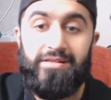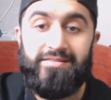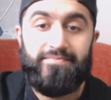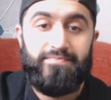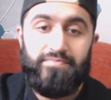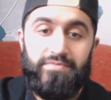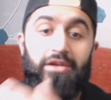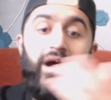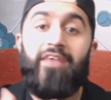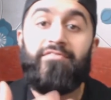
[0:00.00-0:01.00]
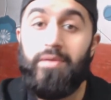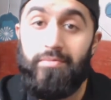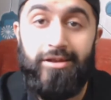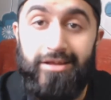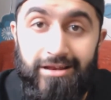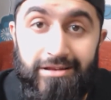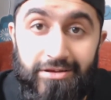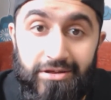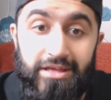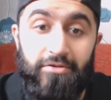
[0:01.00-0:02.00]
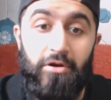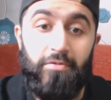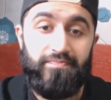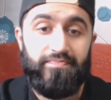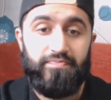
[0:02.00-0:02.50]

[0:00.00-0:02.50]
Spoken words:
is. You don't have to be a particularly good hero.